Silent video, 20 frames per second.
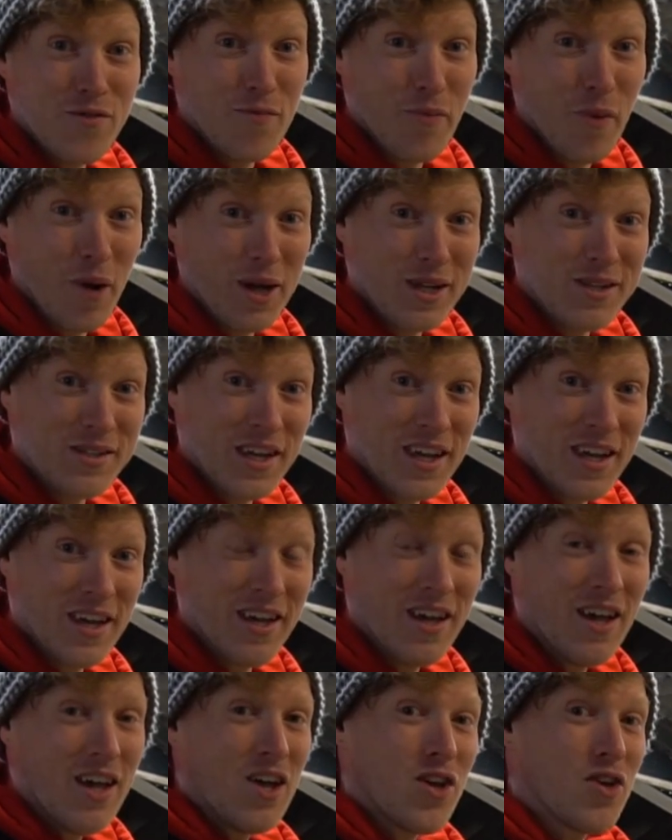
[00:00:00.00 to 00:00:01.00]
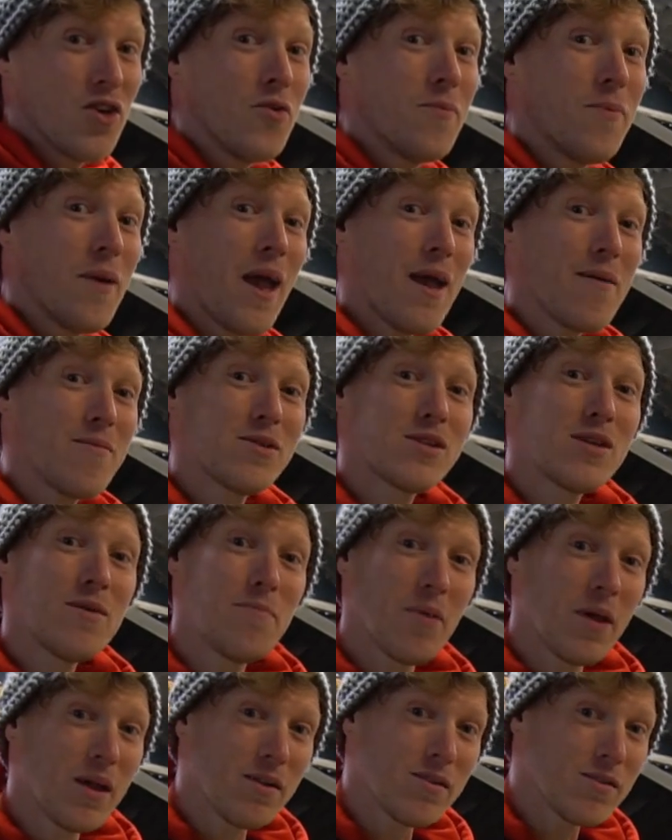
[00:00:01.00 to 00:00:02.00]
of Bricks here, you'll be able to
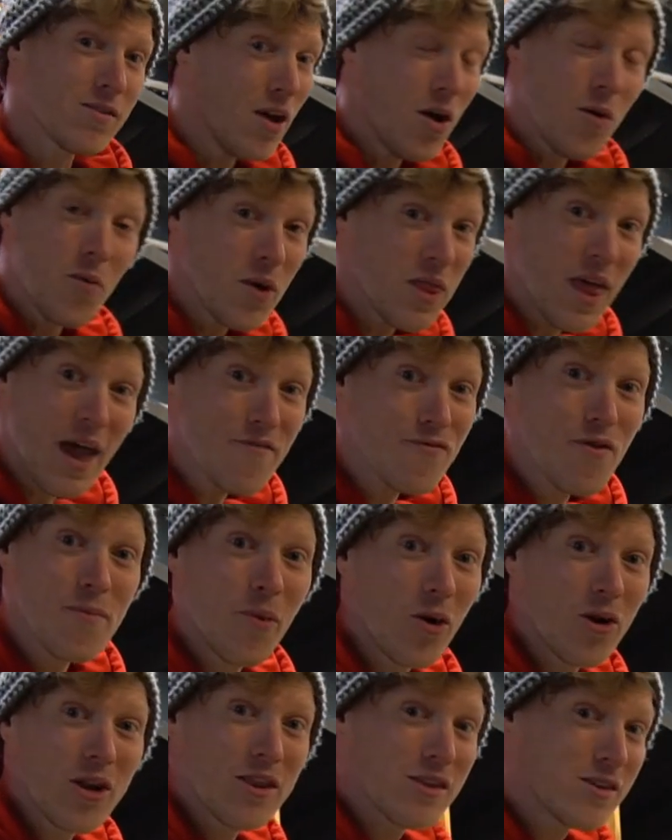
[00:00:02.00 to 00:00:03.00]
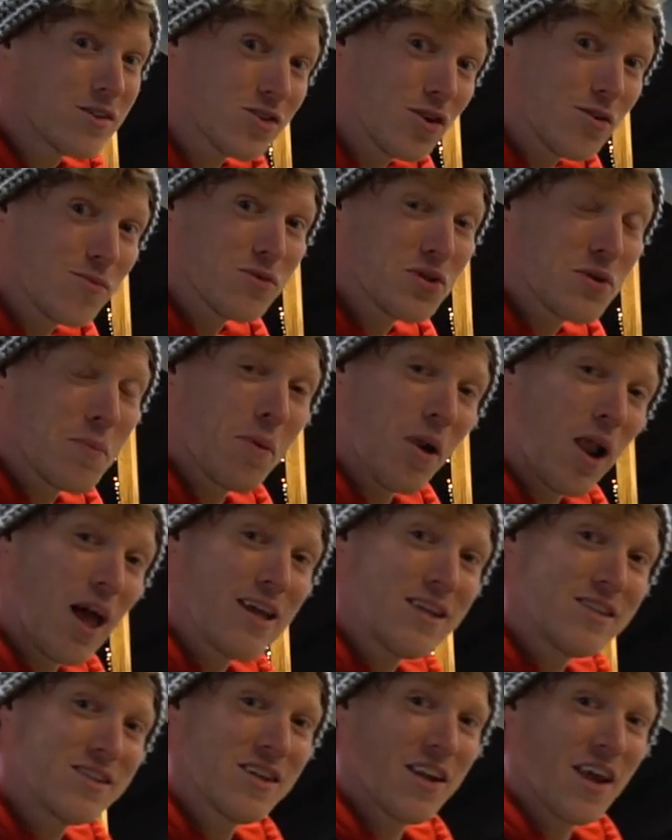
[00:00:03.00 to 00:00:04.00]
build with everybody that's come to
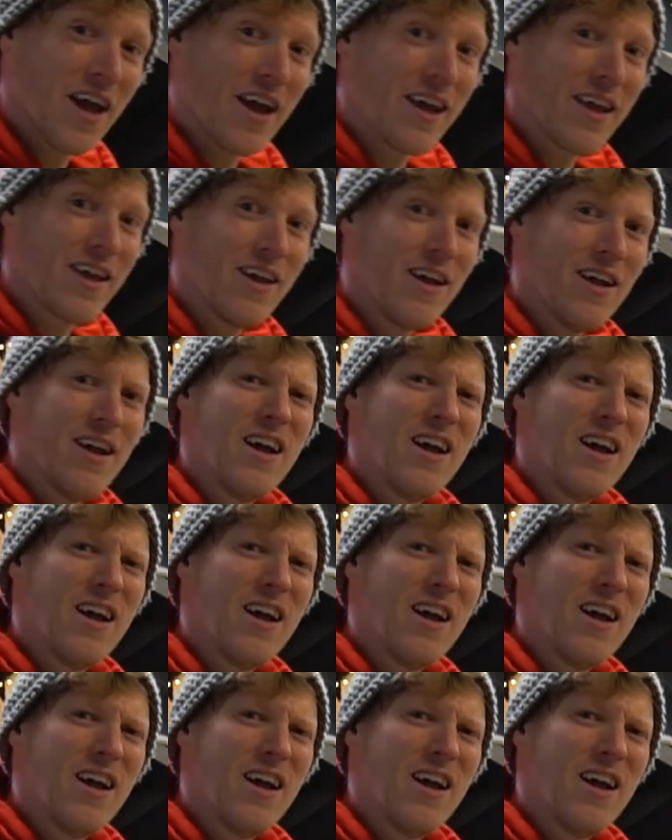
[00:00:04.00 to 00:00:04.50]
play today.